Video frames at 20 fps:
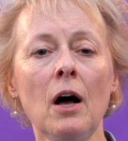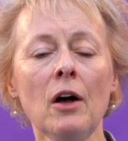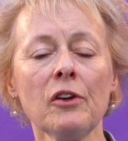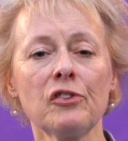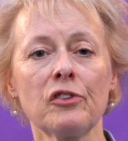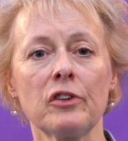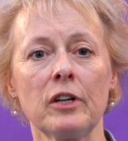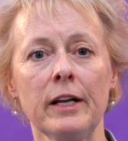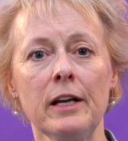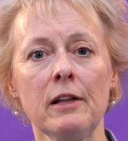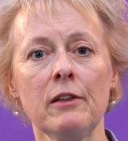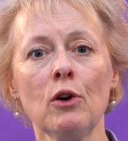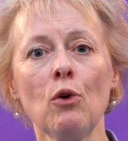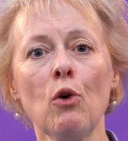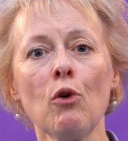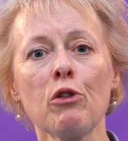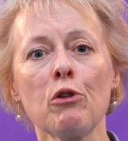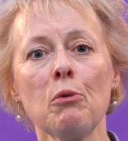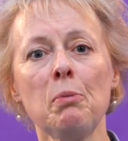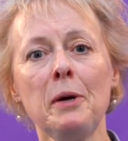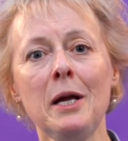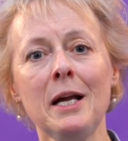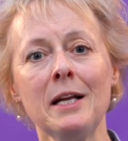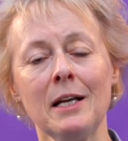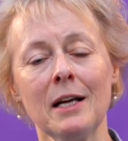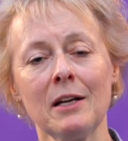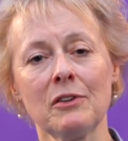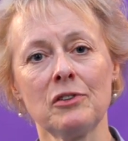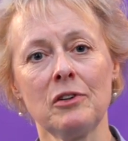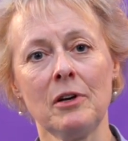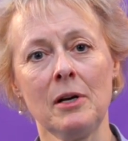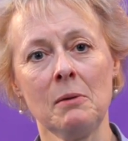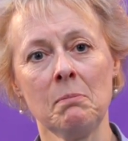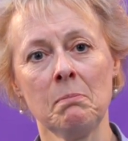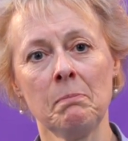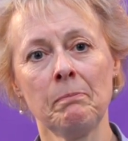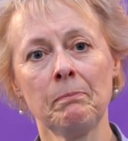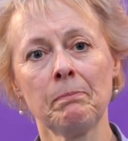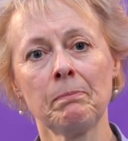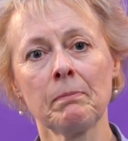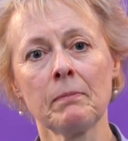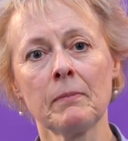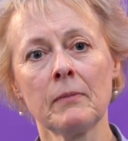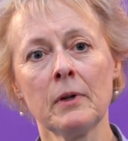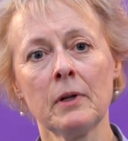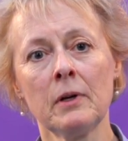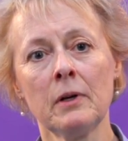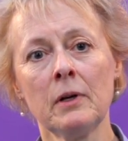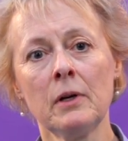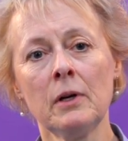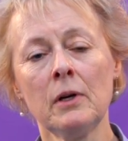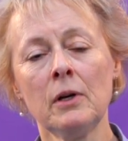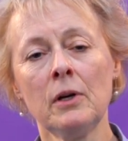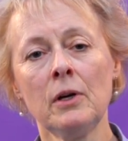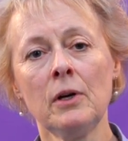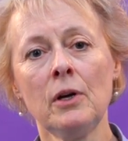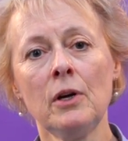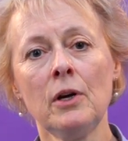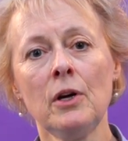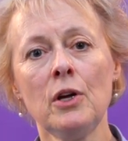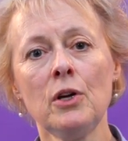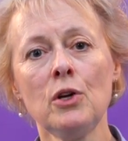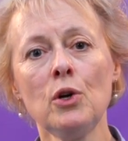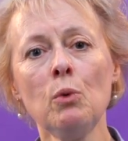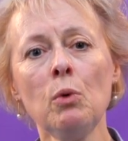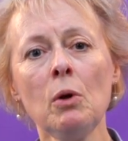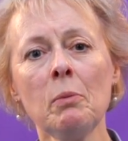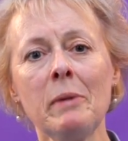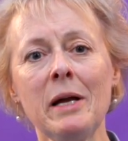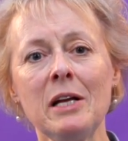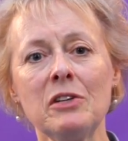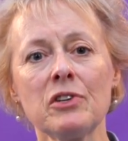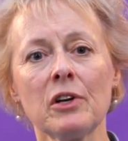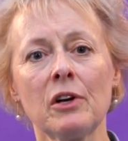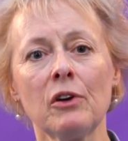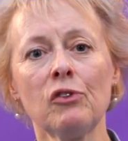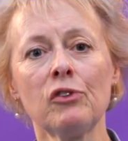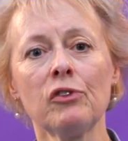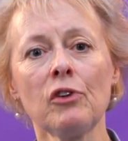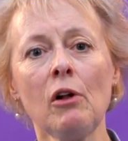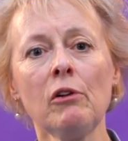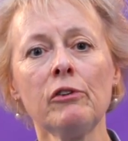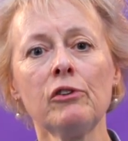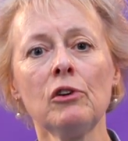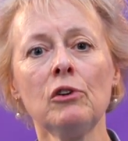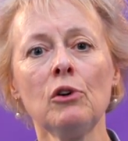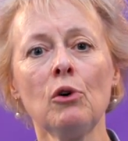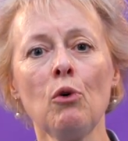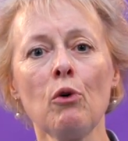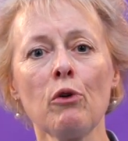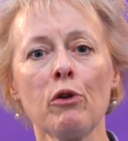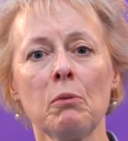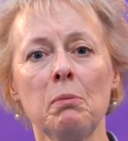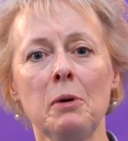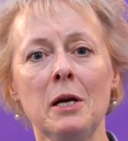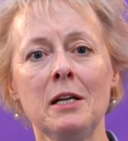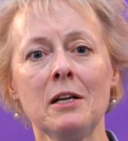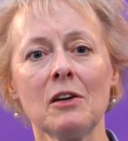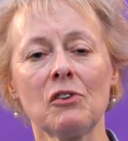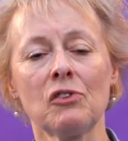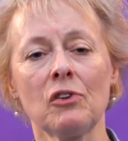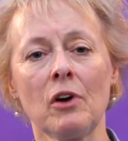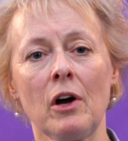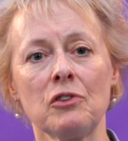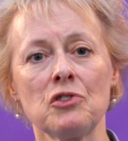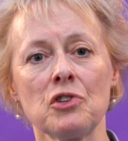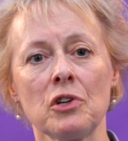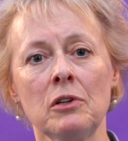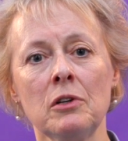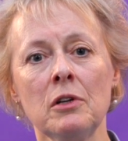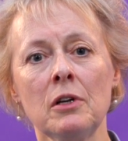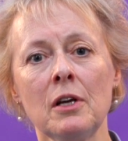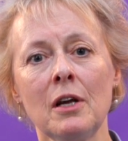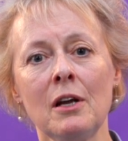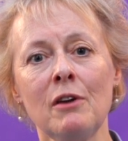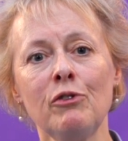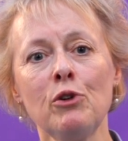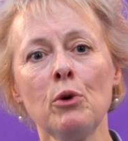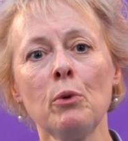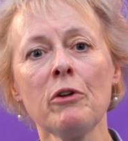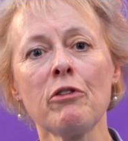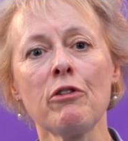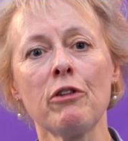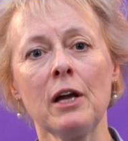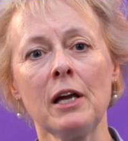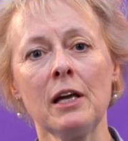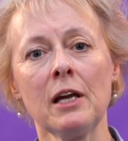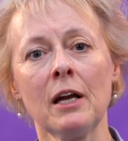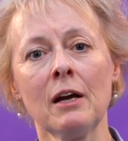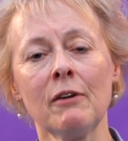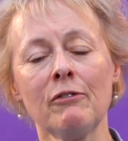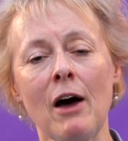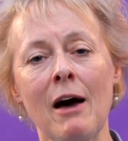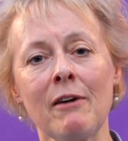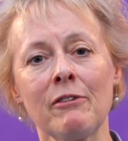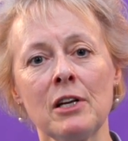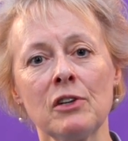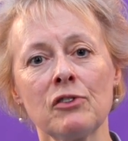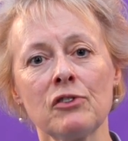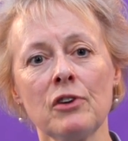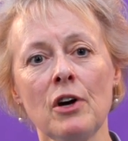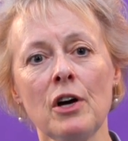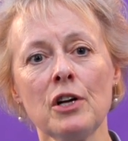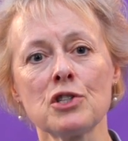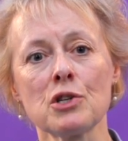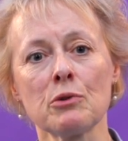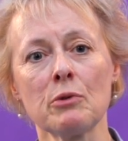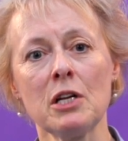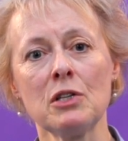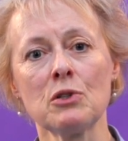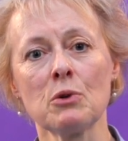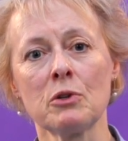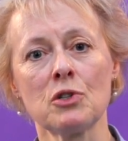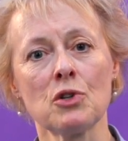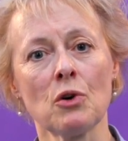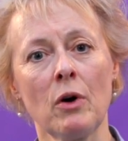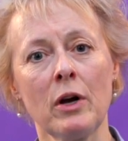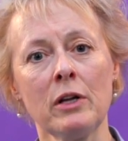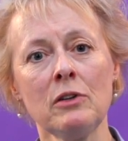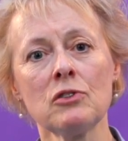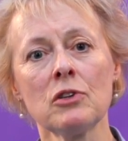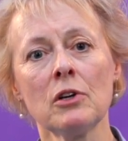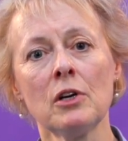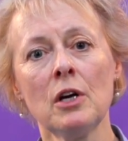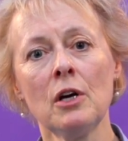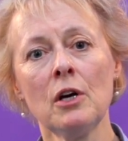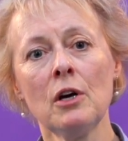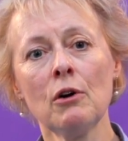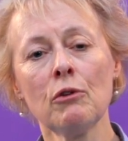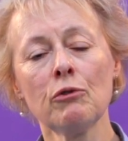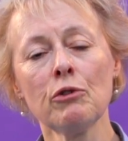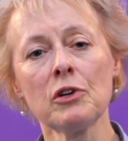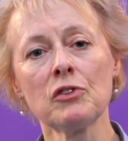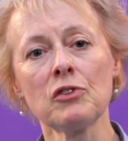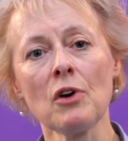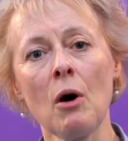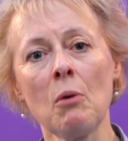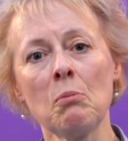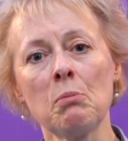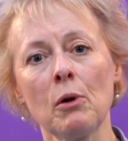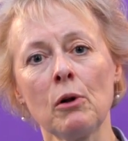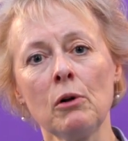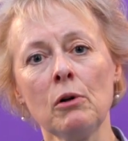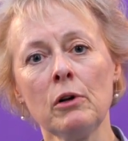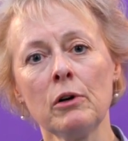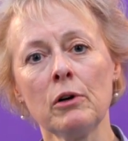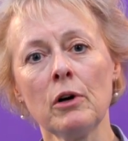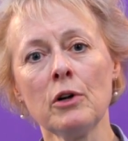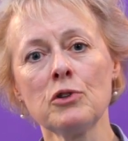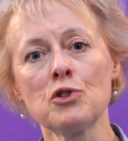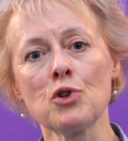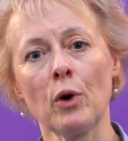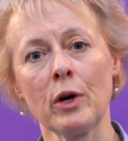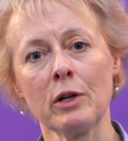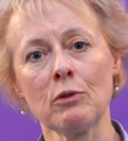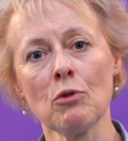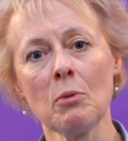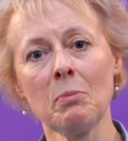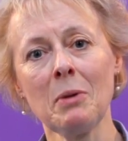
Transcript: Lastly, the orthopedic team. You will meet a consultant orthopedic surgeon if you are thinking of having surgery to a joint, for example, a joint